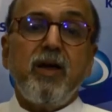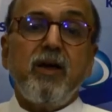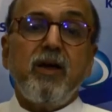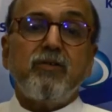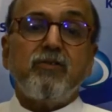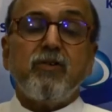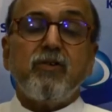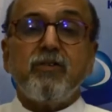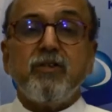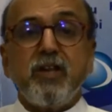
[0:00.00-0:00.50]

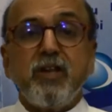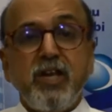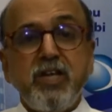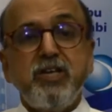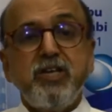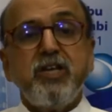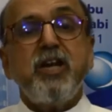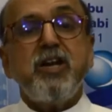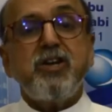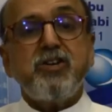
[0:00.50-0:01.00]
So the
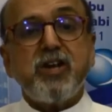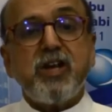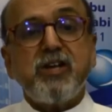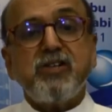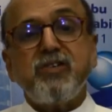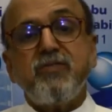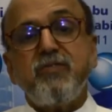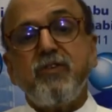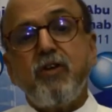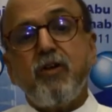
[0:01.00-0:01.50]
regional trends,
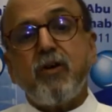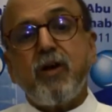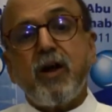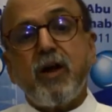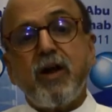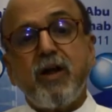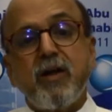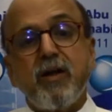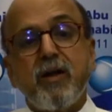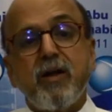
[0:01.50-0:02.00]
if you look at
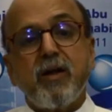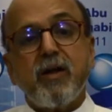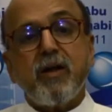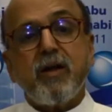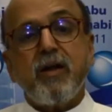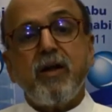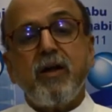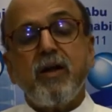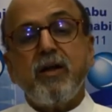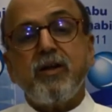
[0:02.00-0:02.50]
it,
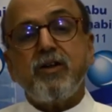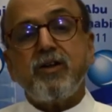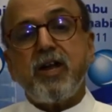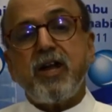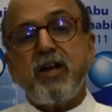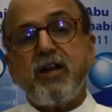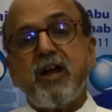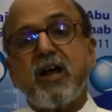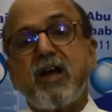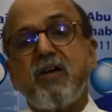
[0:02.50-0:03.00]

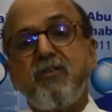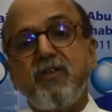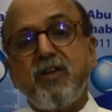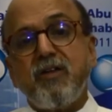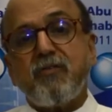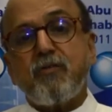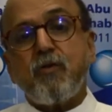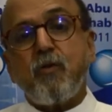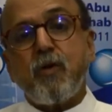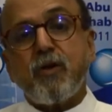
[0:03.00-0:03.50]
trade recovery
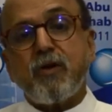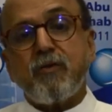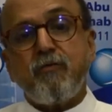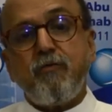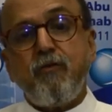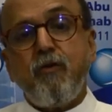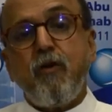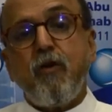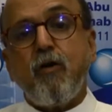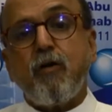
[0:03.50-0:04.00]
of quarter
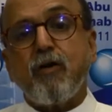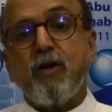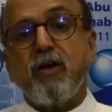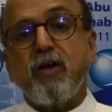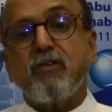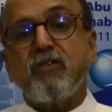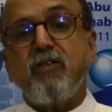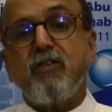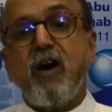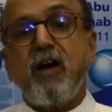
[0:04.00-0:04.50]
four
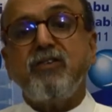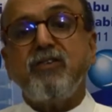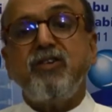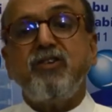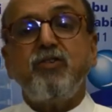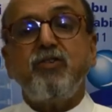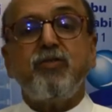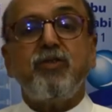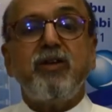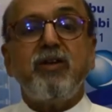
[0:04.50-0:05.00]
is largely
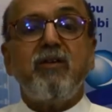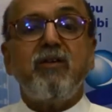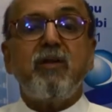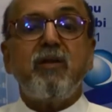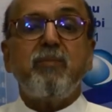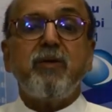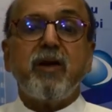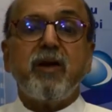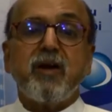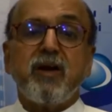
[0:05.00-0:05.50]
due to
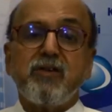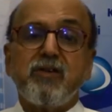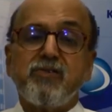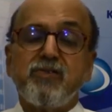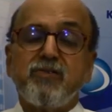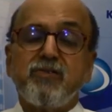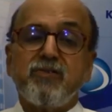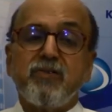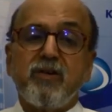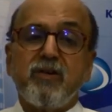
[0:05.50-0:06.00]
developing
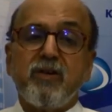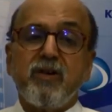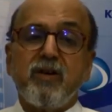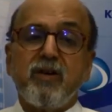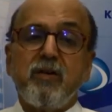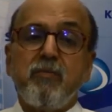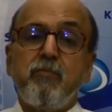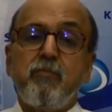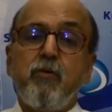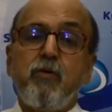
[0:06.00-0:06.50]
countries.
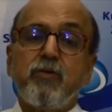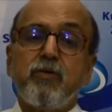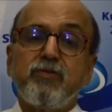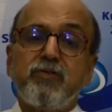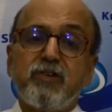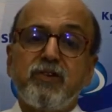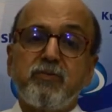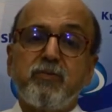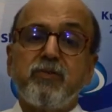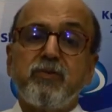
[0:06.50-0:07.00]
Import
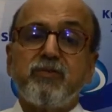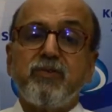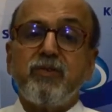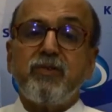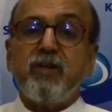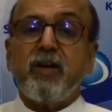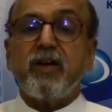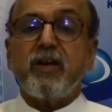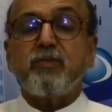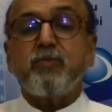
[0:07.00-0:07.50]
6%,
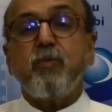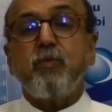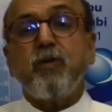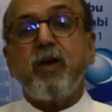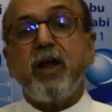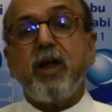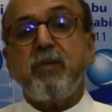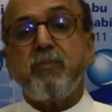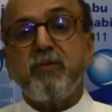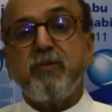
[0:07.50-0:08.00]
export
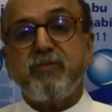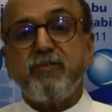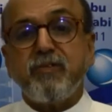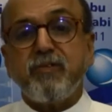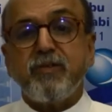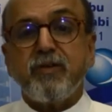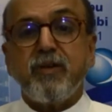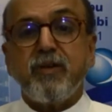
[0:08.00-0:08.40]
8%.